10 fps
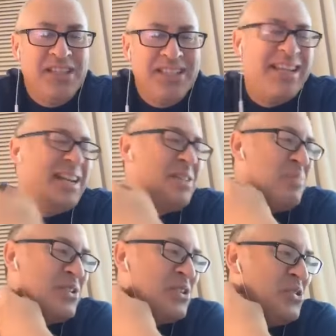and sending
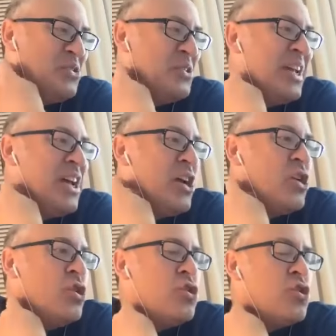messages
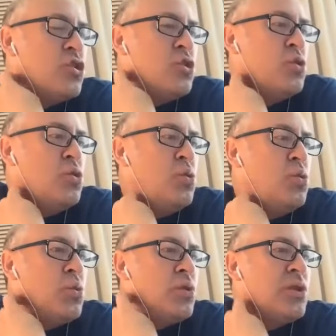
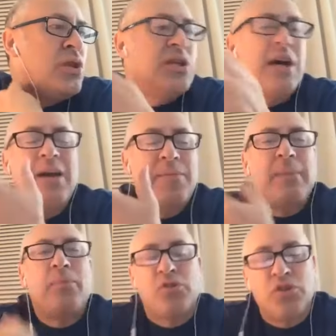to the time
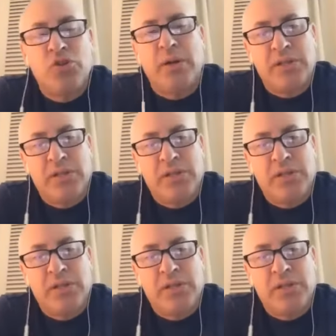that person joins